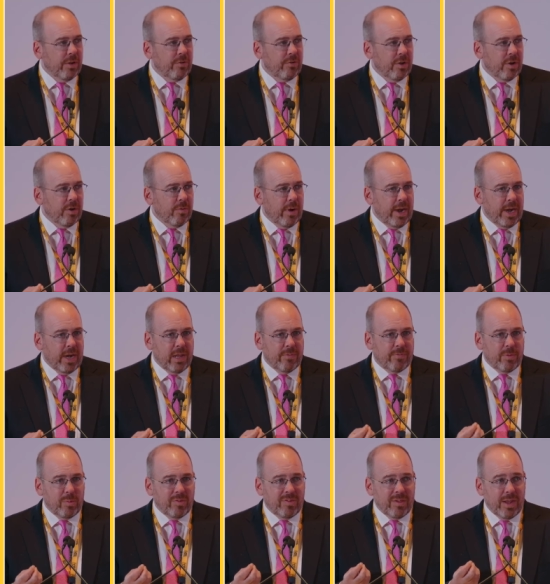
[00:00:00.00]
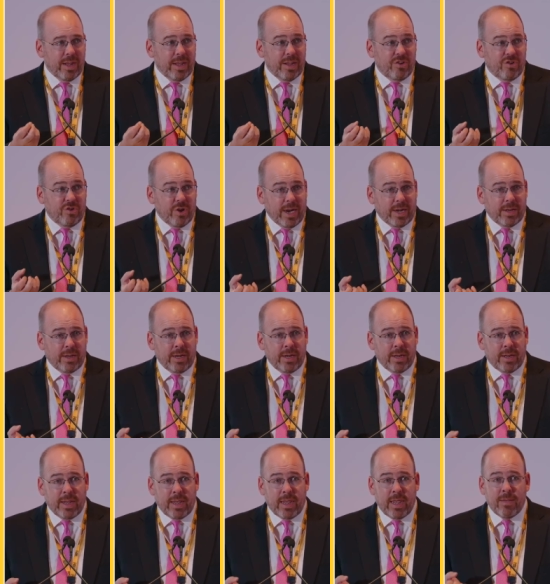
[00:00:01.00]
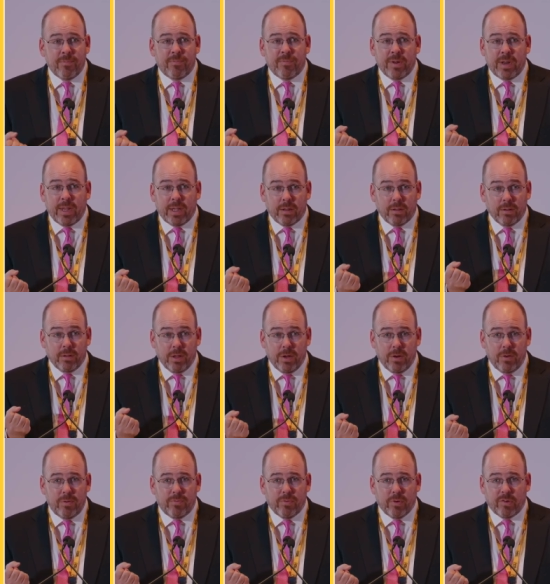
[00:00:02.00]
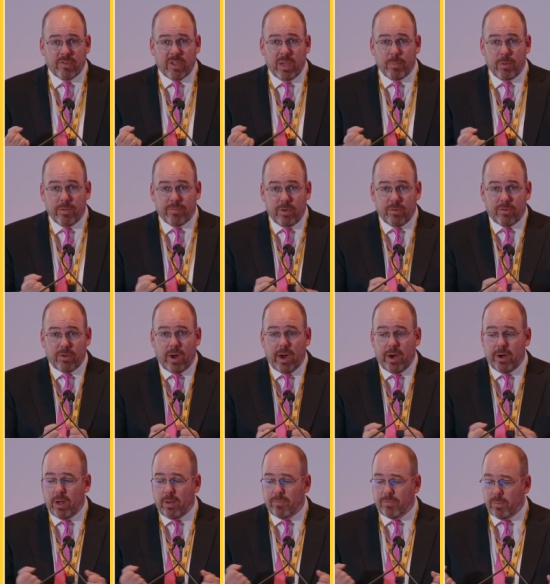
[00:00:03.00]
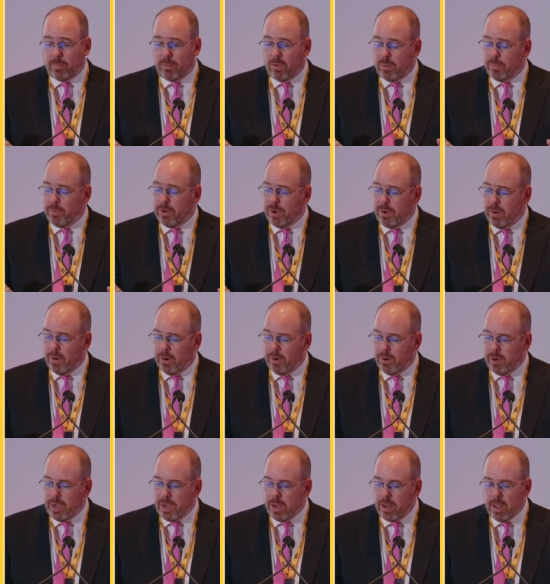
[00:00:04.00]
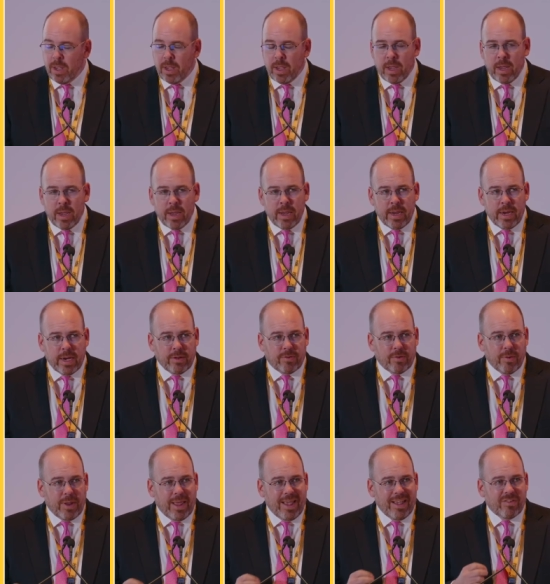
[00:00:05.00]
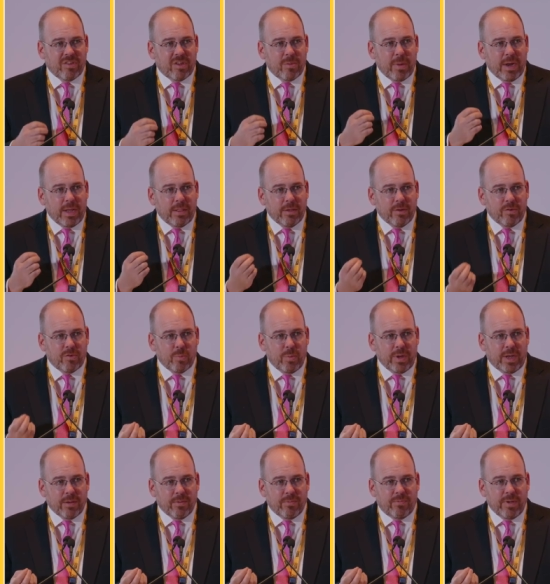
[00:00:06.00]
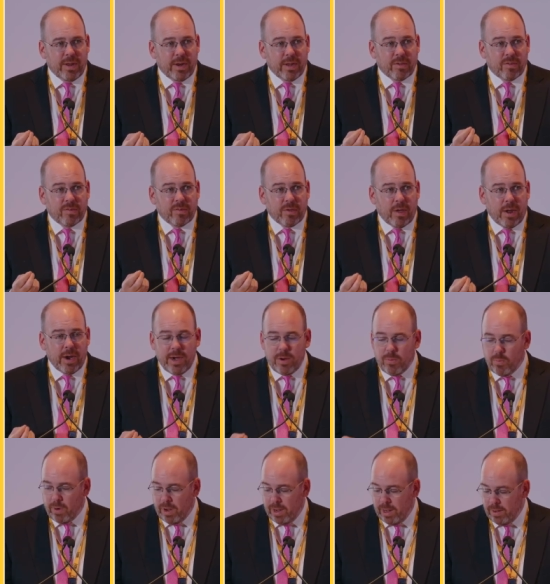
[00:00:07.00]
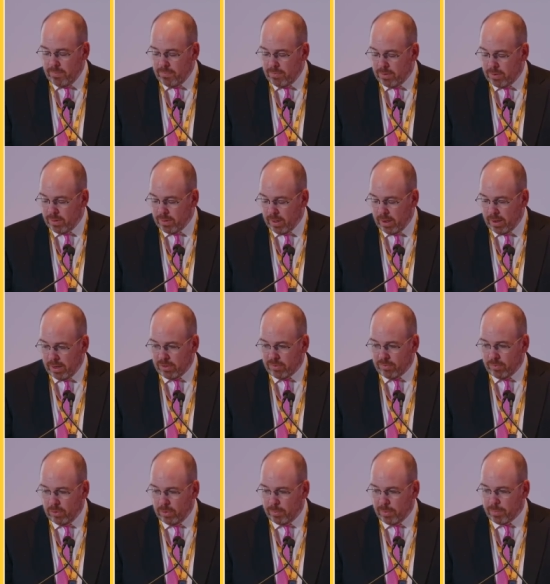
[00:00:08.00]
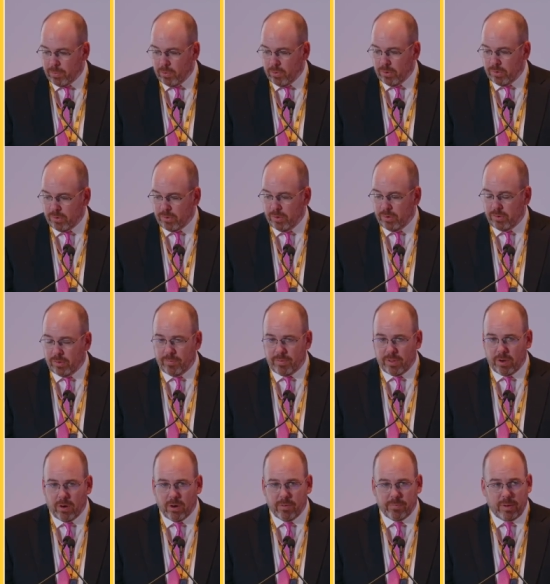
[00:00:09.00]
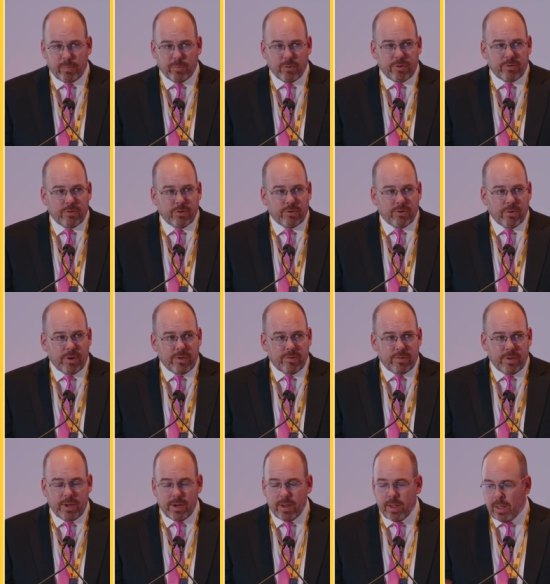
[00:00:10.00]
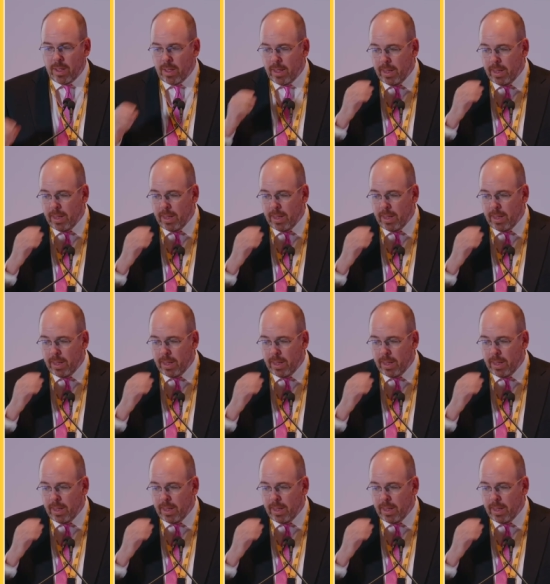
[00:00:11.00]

could generate if it was ejecting into infinite load, for example, if you tied off the pulmonary artery. And so to estimate this, we can fit a sine wave to the isovolumic portions of the RV pressure tracing,